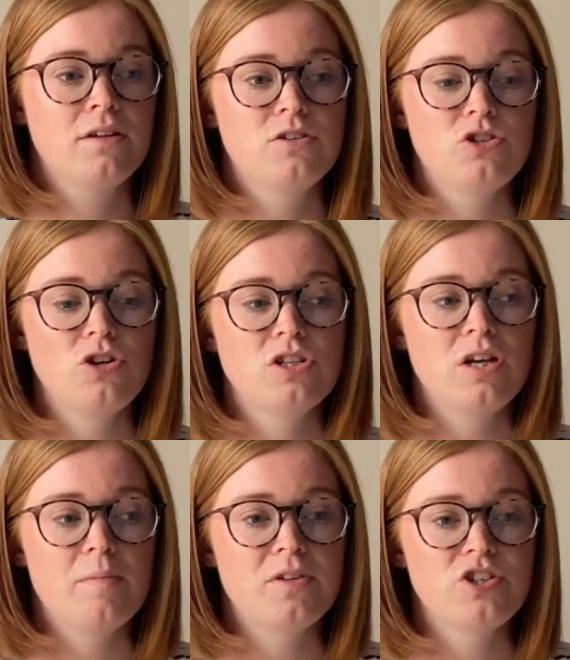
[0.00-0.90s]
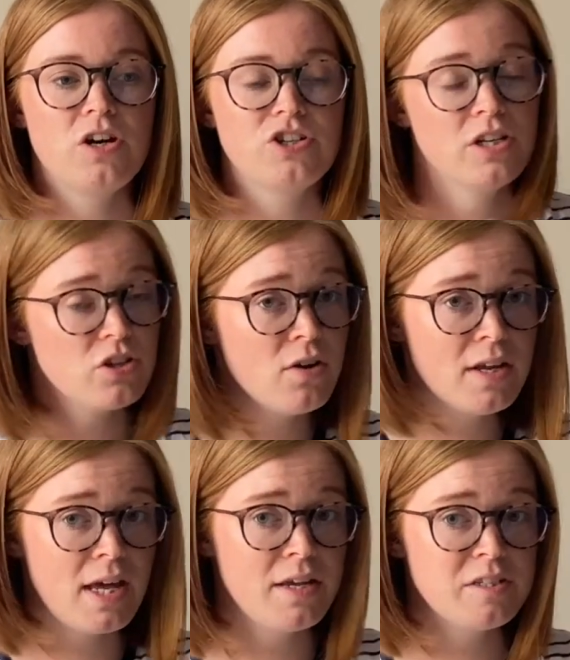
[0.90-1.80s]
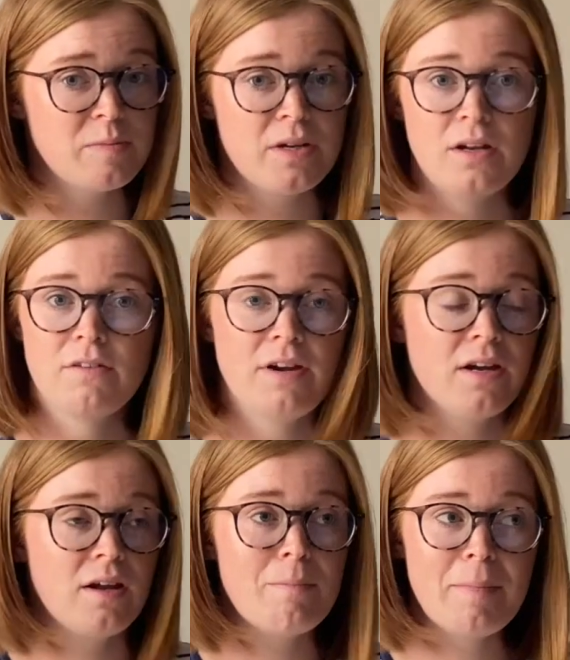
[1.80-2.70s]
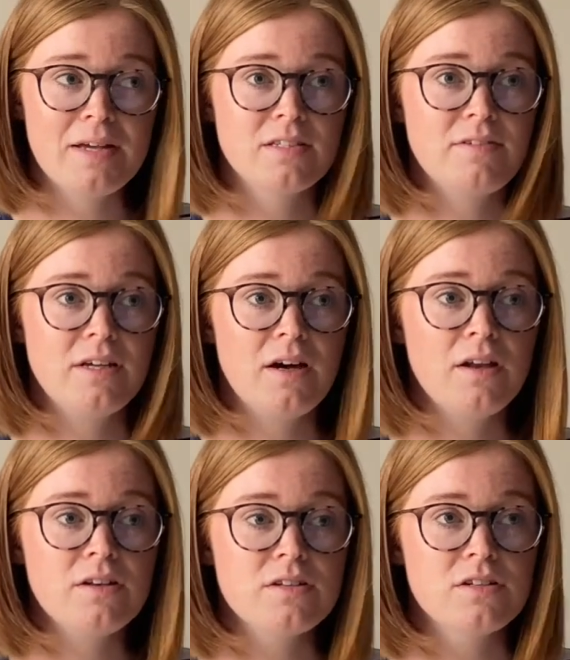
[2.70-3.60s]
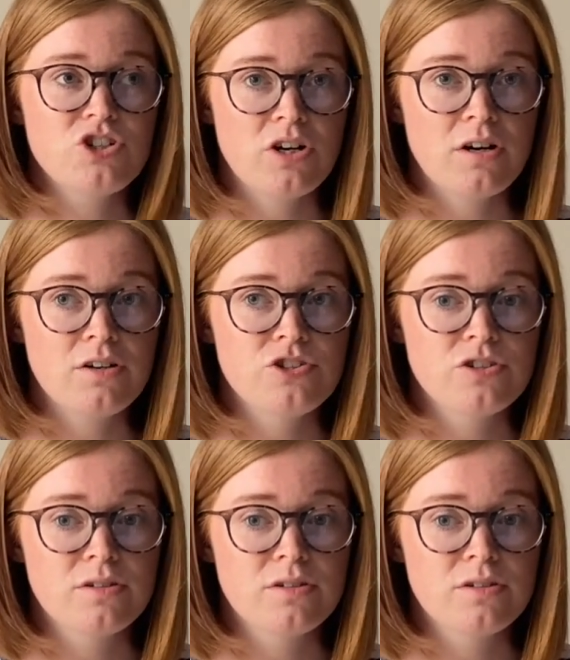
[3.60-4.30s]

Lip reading: totted up the charge, and it's only an estimate, and I reckon I massively undervalue